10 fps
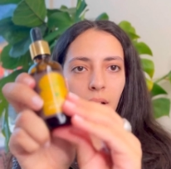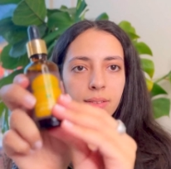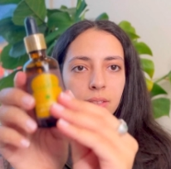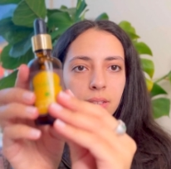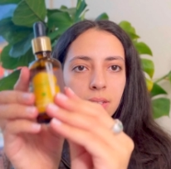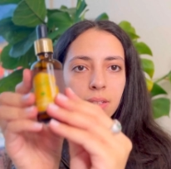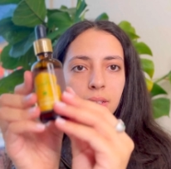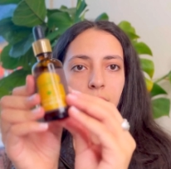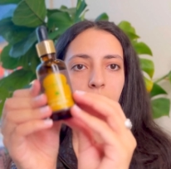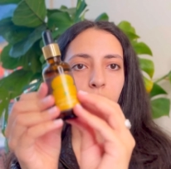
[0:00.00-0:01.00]
add a
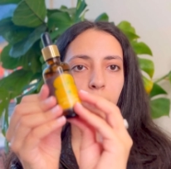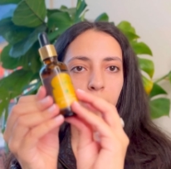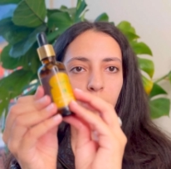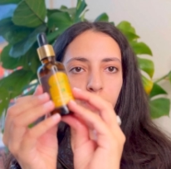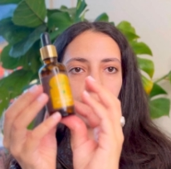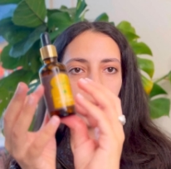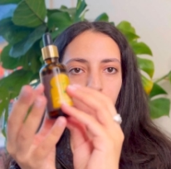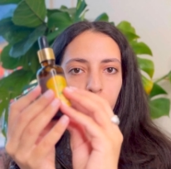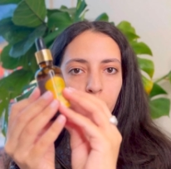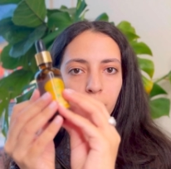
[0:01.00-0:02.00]
little bit of
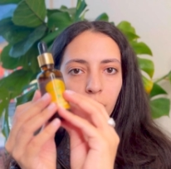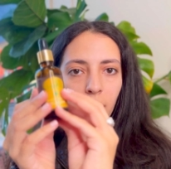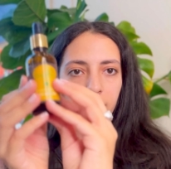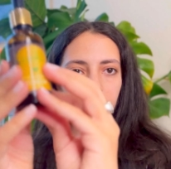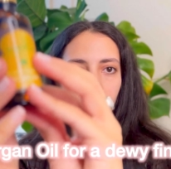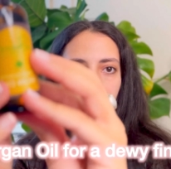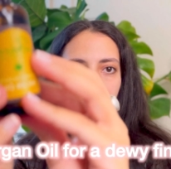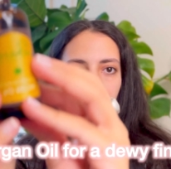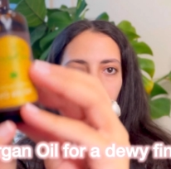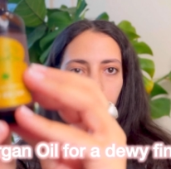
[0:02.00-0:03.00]
pure Moroccan
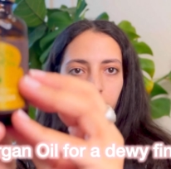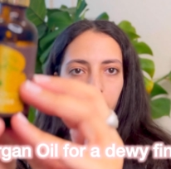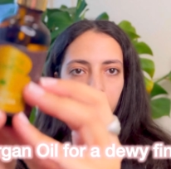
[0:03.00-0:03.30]
argan oil.